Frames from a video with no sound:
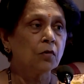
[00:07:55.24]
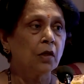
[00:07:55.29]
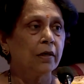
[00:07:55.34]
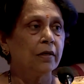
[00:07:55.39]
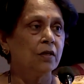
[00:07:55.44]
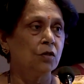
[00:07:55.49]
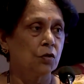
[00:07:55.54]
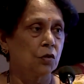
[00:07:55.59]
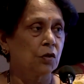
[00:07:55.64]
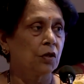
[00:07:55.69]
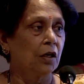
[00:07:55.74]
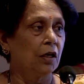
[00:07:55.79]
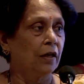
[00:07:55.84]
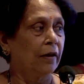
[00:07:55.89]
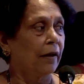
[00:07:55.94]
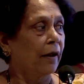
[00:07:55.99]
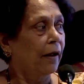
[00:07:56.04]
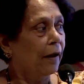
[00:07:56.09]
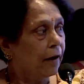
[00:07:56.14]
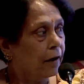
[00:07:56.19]
the
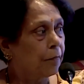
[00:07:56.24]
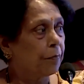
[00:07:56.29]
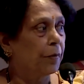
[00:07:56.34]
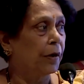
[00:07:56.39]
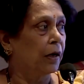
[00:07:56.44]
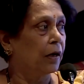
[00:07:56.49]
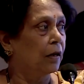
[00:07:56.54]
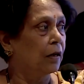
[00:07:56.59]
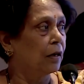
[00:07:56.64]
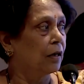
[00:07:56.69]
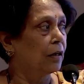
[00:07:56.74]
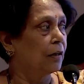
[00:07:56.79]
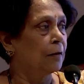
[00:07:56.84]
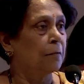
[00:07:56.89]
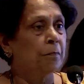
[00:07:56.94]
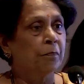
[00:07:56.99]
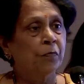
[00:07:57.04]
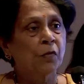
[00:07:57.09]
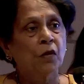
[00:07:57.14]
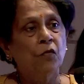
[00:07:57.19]
history and
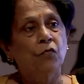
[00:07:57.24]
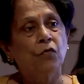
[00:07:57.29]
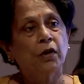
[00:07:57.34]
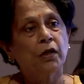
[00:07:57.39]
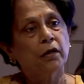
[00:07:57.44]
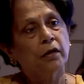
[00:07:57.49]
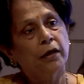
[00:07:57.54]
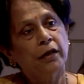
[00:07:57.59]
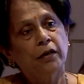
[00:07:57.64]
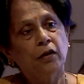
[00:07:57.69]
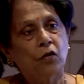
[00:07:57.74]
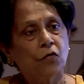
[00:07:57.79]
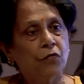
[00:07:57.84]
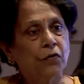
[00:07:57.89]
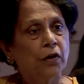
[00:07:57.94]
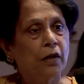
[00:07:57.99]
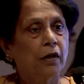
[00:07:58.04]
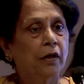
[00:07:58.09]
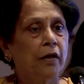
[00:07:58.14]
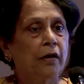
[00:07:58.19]
pedigree what kind of
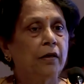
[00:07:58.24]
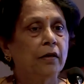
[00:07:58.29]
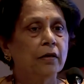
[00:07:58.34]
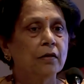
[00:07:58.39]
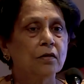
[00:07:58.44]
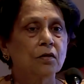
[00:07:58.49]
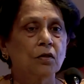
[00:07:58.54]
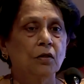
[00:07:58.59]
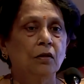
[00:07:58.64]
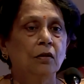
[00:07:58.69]
inheritance